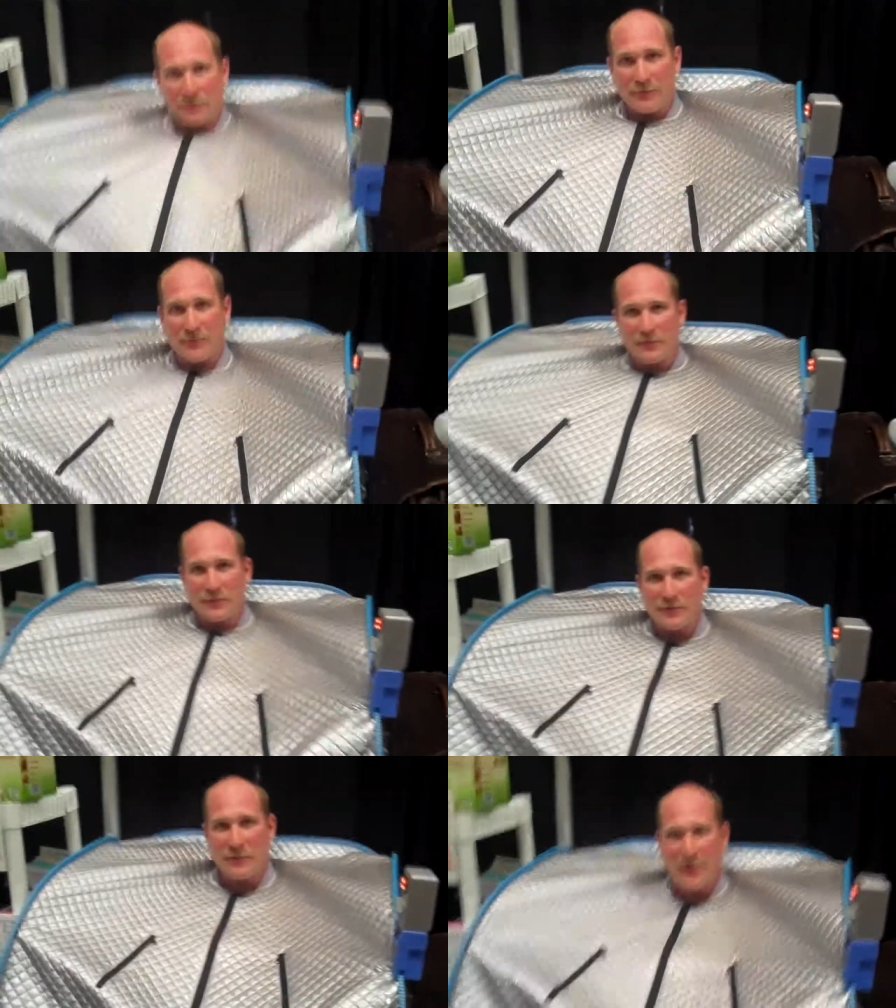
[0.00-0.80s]
got to just
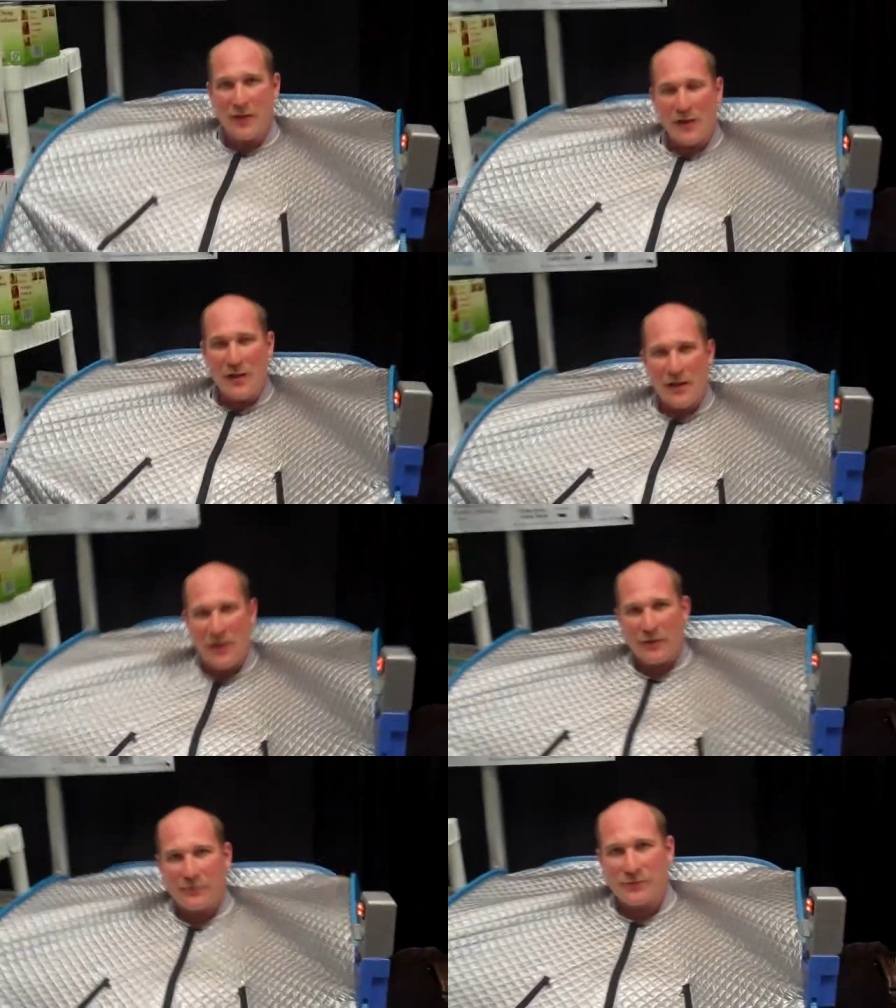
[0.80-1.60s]
back up on you.
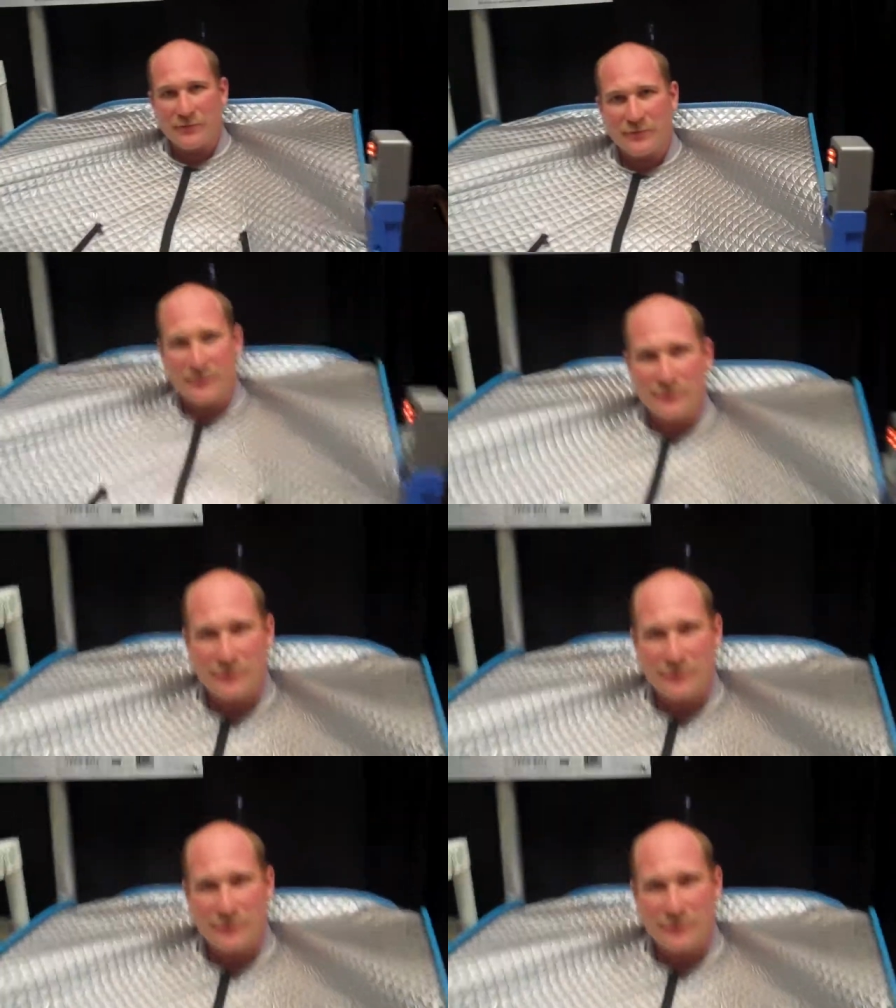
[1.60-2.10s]
There we go.